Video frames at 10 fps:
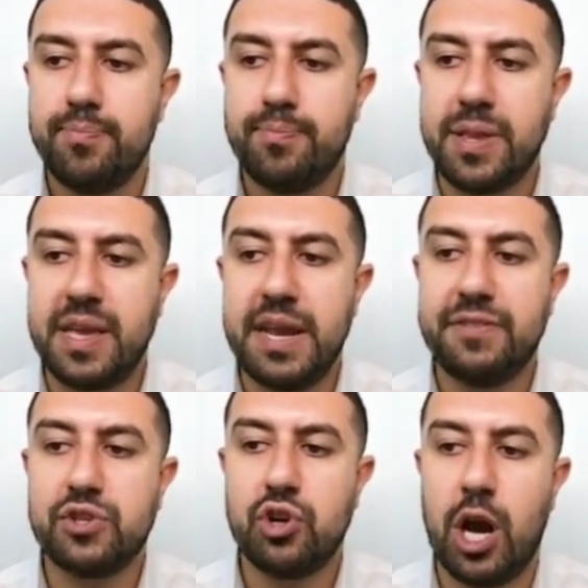But then if
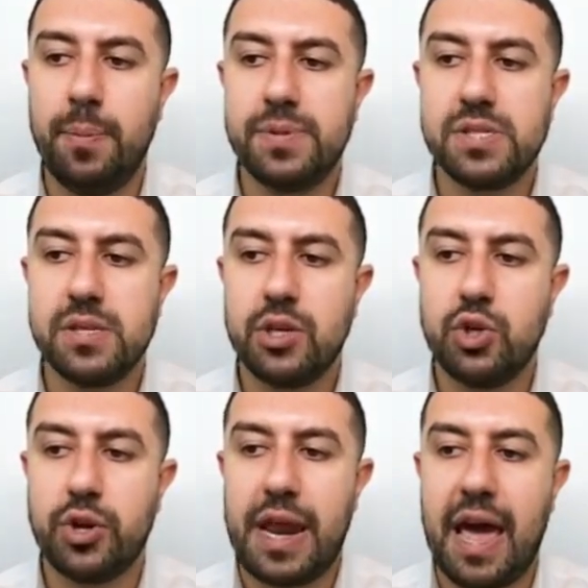it drops,
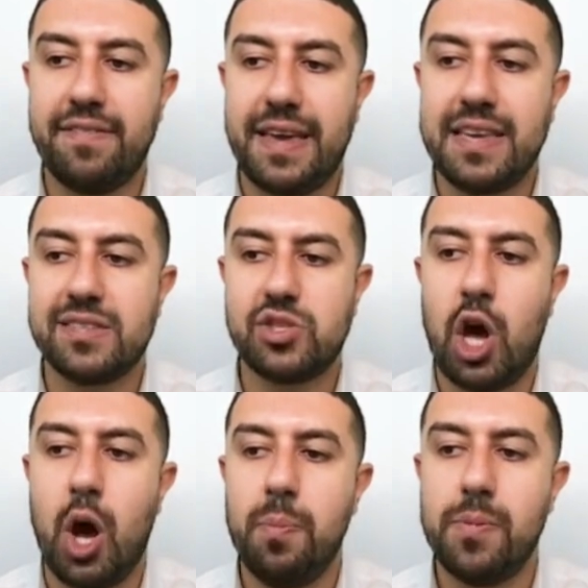you're going to have a
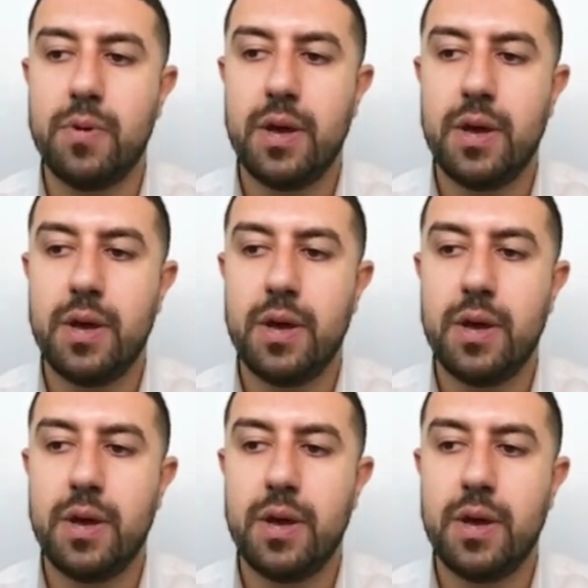stop